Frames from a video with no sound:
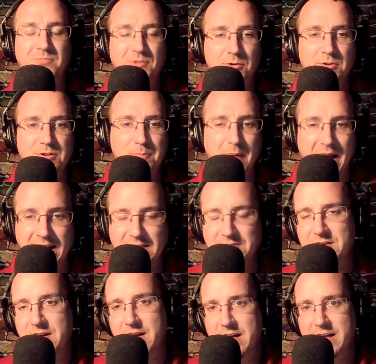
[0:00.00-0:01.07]
through
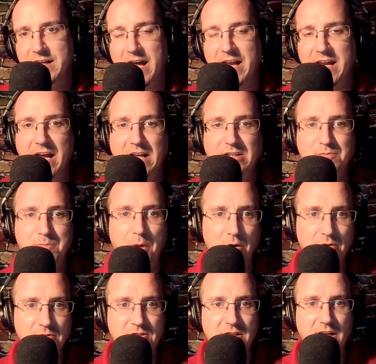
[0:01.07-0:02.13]
space, getting
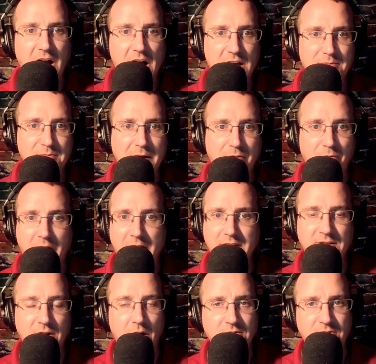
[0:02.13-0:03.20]
exposed to cosmic
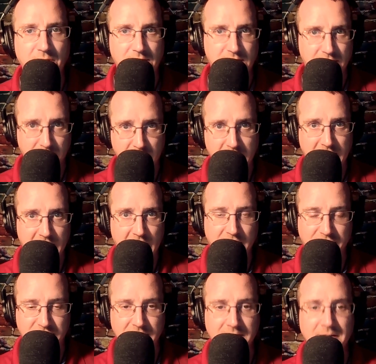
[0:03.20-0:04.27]
rays and all sorts of
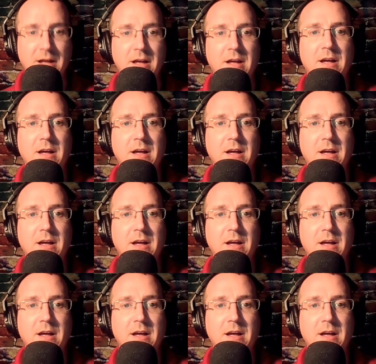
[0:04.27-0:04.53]
radiation,